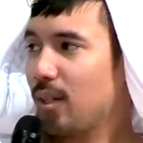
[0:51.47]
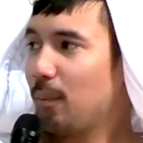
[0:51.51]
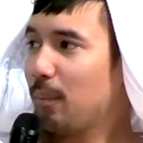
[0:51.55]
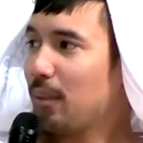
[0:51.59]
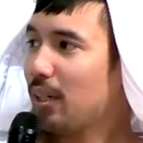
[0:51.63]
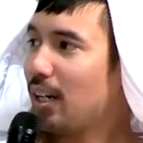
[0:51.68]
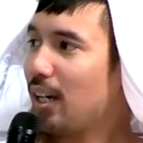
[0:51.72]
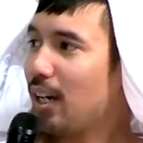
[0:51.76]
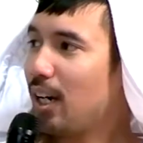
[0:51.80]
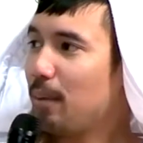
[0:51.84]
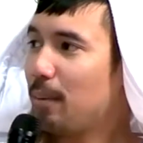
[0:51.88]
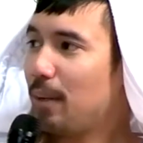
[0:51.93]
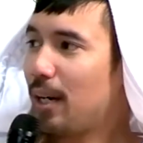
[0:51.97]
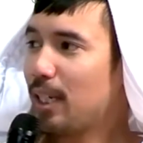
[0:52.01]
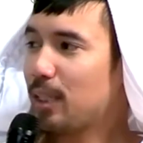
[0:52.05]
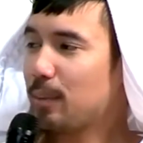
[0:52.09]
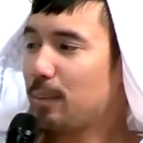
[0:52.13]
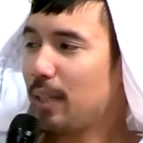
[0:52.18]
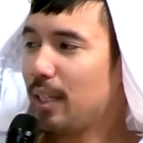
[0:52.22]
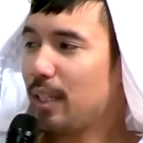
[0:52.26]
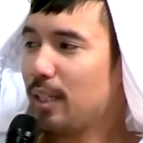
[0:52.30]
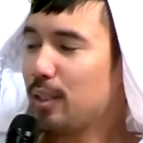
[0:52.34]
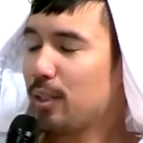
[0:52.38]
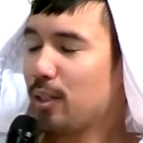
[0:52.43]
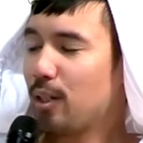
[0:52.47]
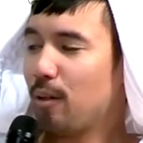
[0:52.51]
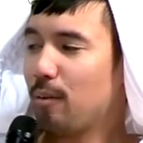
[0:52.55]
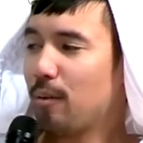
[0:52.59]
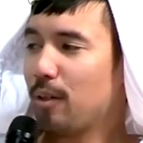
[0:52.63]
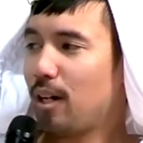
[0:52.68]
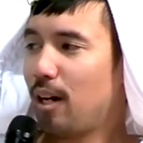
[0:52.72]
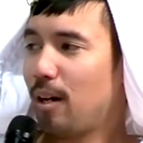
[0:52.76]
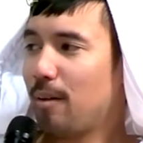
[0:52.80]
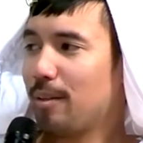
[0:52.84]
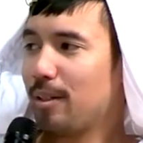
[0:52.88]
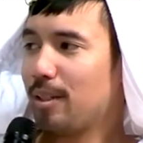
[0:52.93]
Oh my God, I passed by the
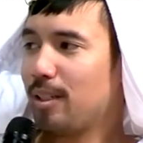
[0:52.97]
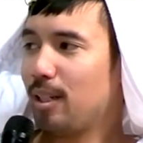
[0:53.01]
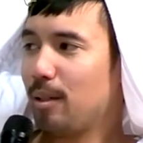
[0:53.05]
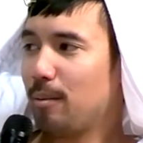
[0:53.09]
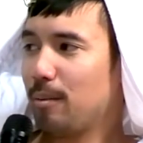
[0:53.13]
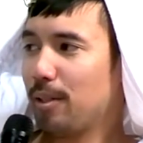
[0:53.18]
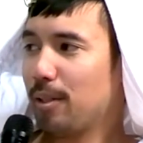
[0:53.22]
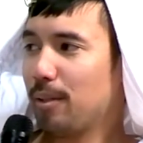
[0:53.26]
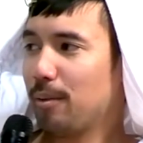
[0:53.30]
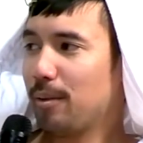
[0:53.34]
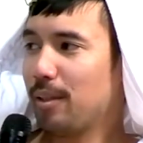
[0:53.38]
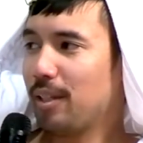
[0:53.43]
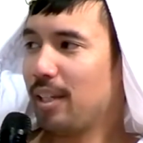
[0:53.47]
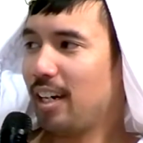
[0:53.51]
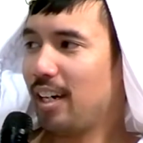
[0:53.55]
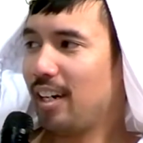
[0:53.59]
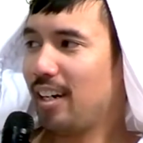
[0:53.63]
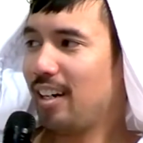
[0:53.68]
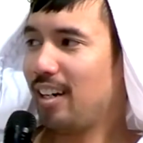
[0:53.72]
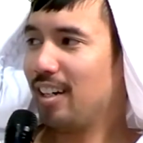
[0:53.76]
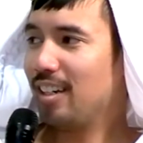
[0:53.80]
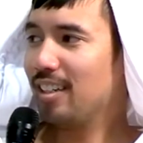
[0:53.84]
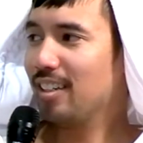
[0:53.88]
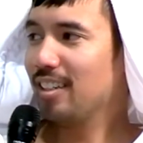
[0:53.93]
Tacoma Comedy Club while you were there.